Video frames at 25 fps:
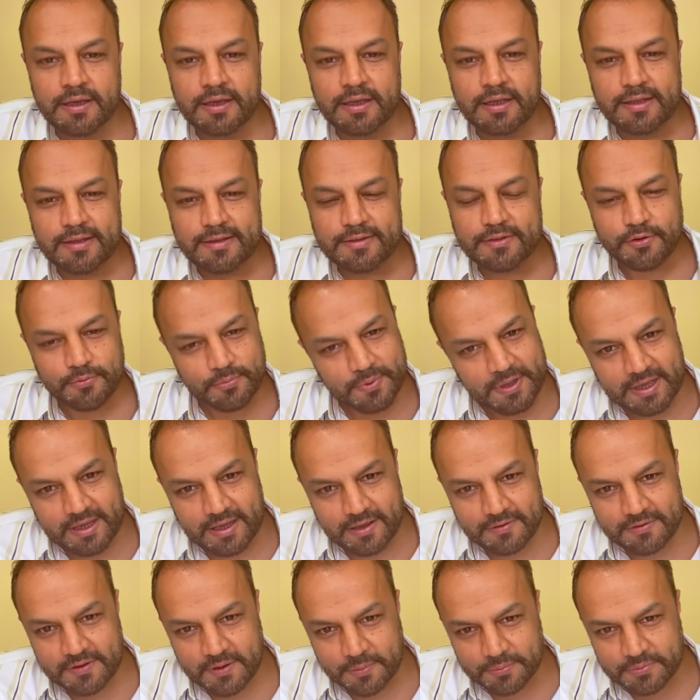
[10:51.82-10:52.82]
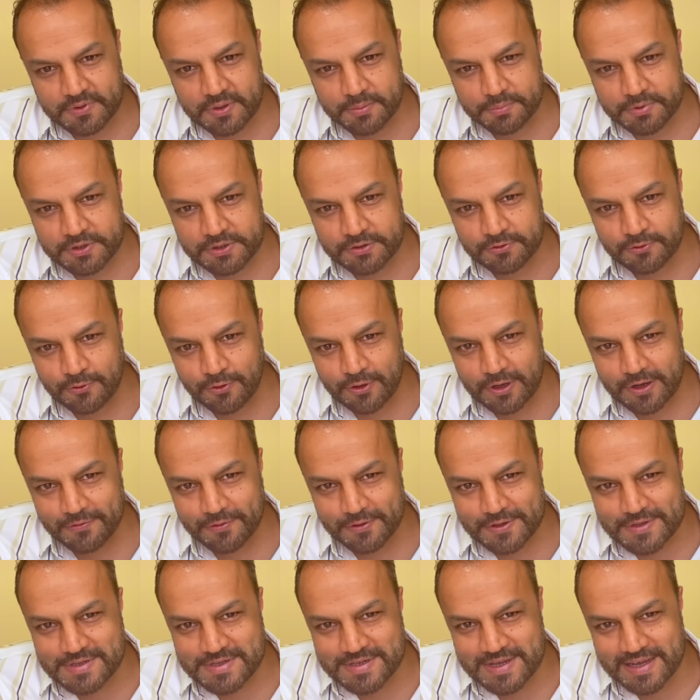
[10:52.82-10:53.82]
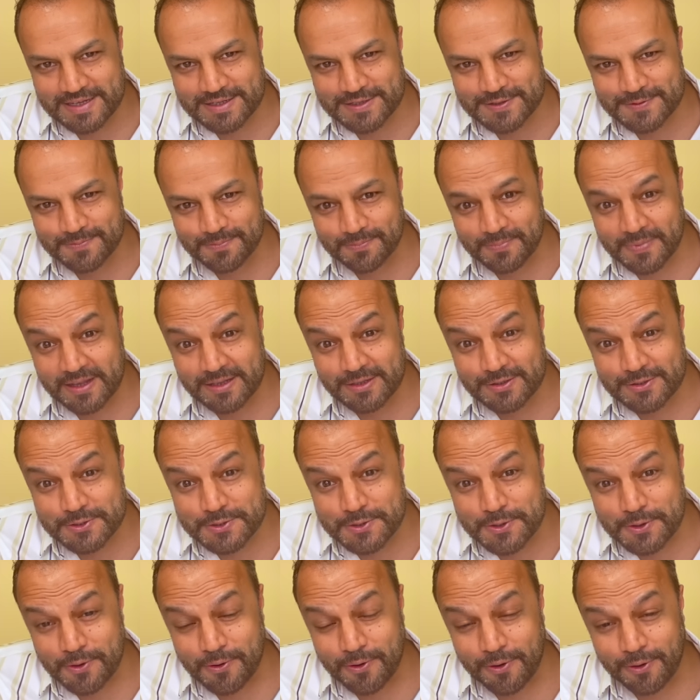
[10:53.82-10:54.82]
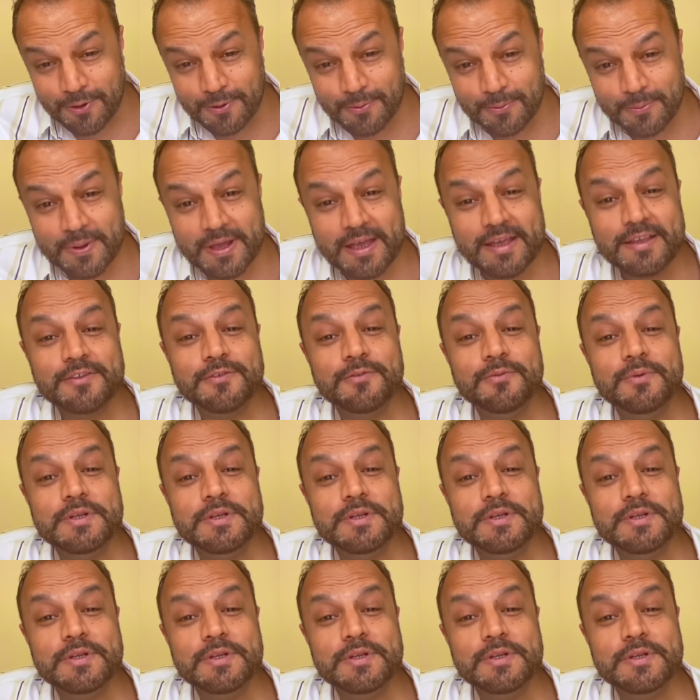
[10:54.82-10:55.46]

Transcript: So we give subscriptions only for 6 months always,